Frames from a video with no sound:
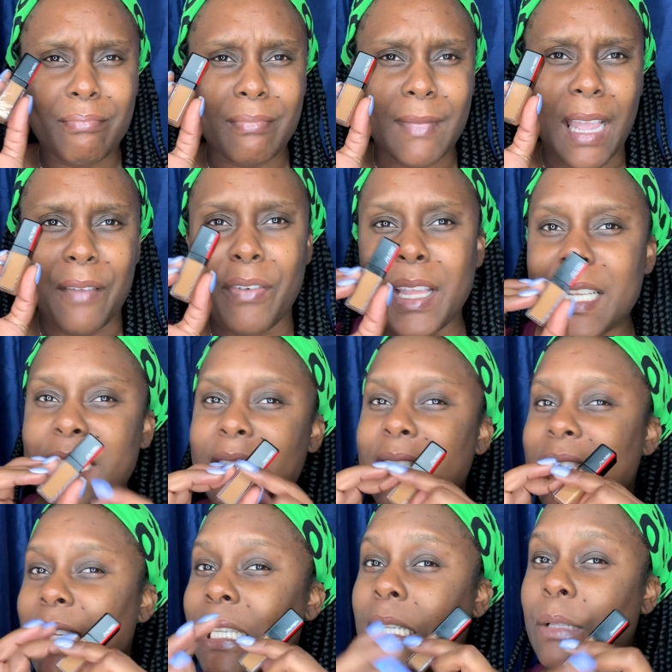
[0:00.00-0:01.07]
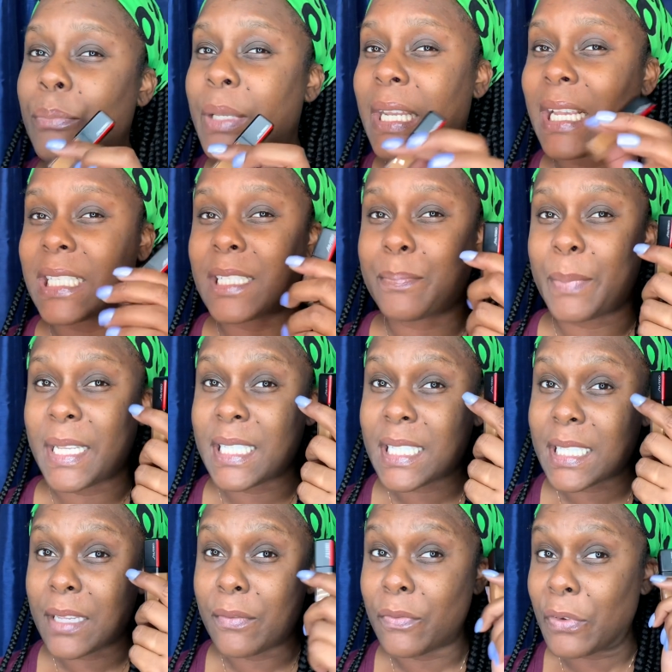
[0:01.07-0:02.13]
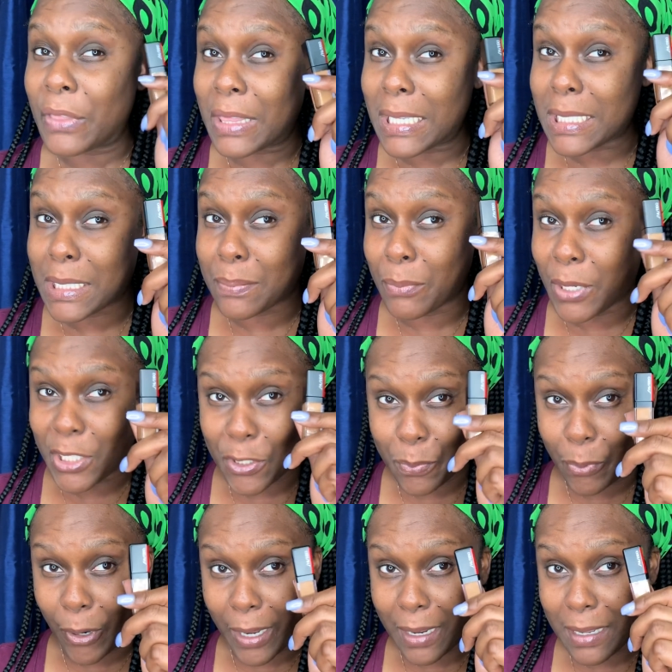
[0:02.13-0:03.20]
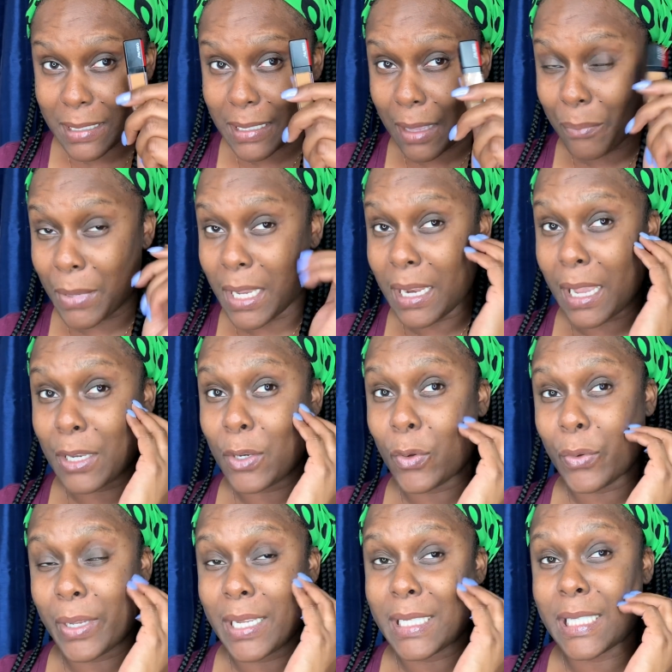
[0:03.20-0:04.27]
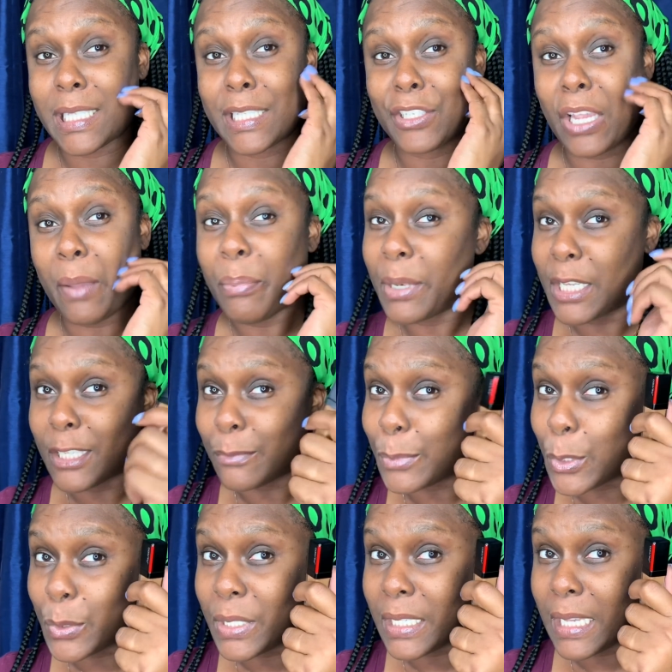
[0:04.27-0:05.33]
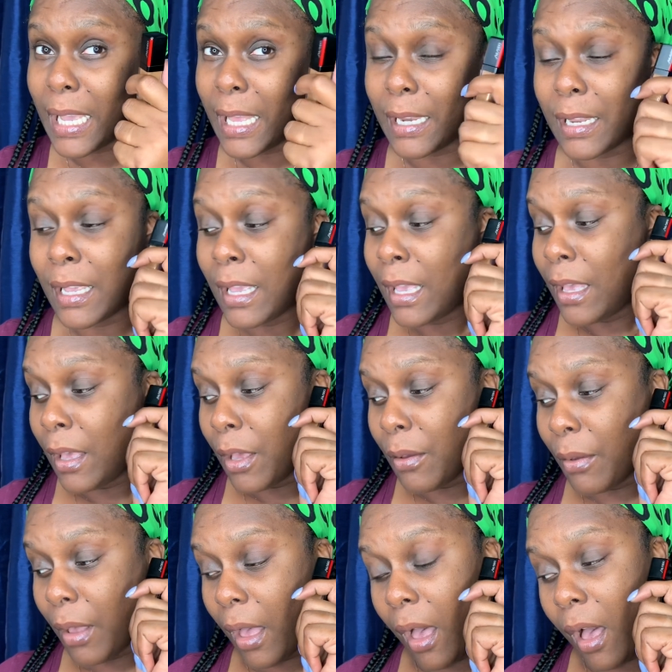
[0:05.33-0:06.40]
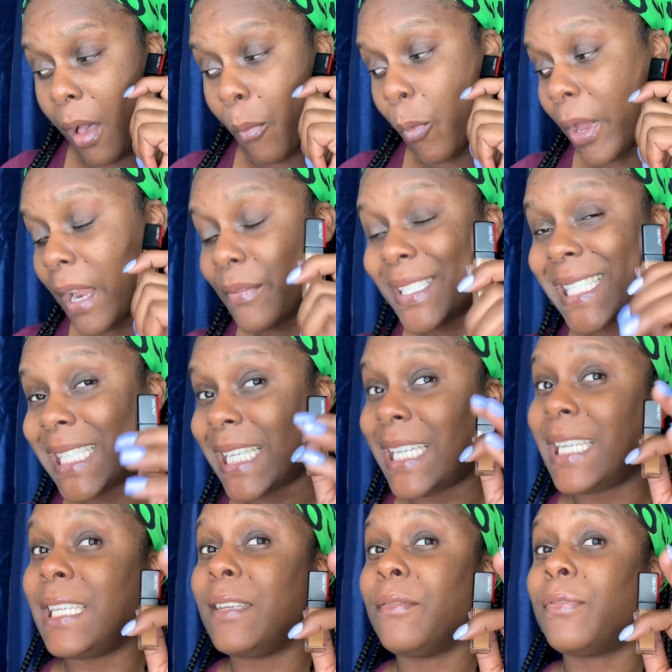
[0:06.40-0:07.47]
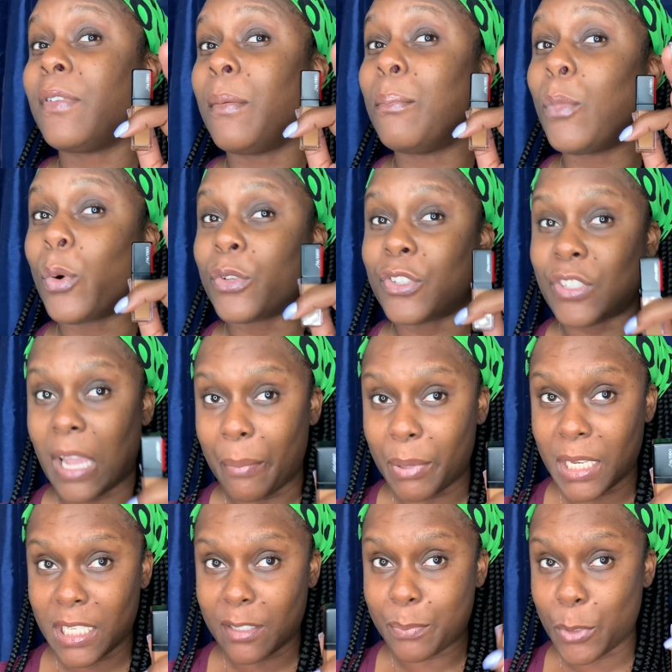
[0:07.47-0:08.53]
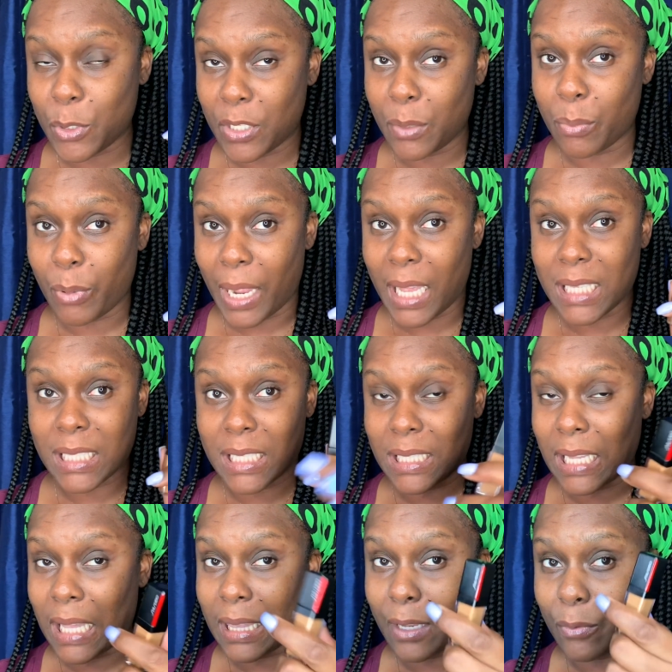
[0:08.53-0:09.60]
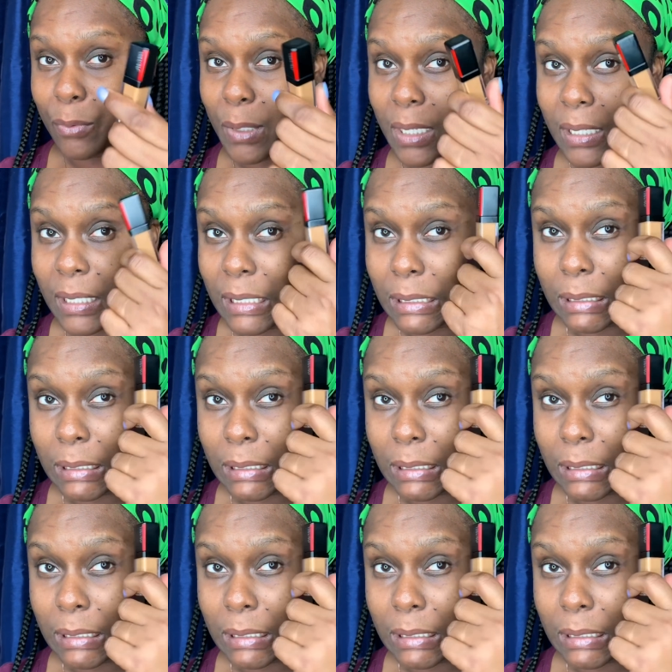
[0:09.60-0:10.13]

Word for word: I find this is a little bit expensive for this much product. I mean, I know it's Japanese beauty and um, what I've seen from most Japanese beauty brands is that they really